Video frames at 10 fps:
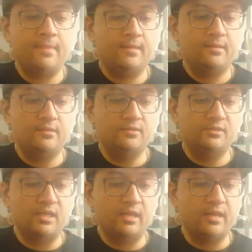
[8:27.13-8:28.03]
So
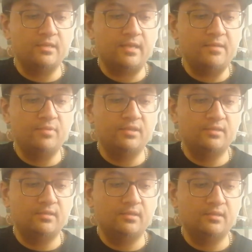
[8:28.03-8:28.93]
it's got a nice
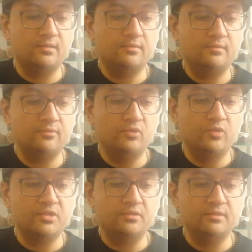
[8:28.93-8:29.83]
high-pitched
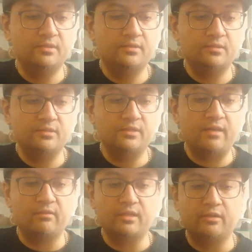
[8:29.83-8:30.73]
noise to it. You
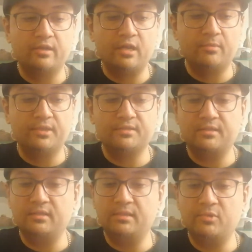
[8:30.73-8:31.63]
can't really hear it now because
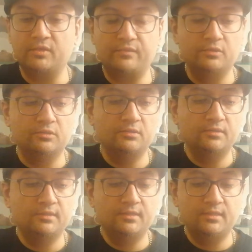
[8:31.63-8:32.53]
the teapot's full.
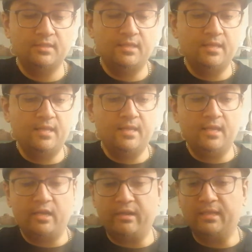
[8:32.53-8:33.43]

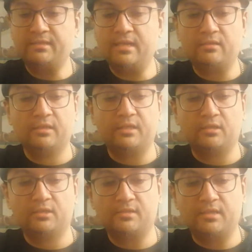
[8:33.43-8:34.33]
Alright, let's see how the liquor
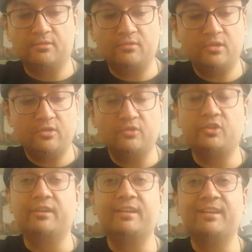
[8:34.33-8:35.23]
looks now. Oh,
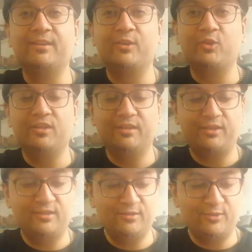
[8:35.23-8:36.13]
sorry,
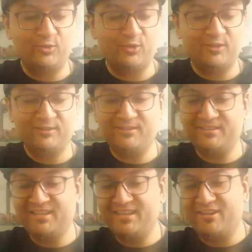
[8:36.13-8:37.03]
liqueur.
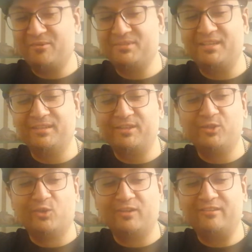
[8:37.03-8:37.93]
I almost said
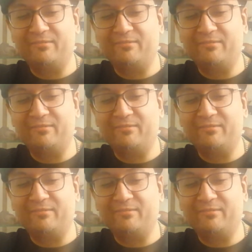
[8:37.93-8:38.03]
liqueur.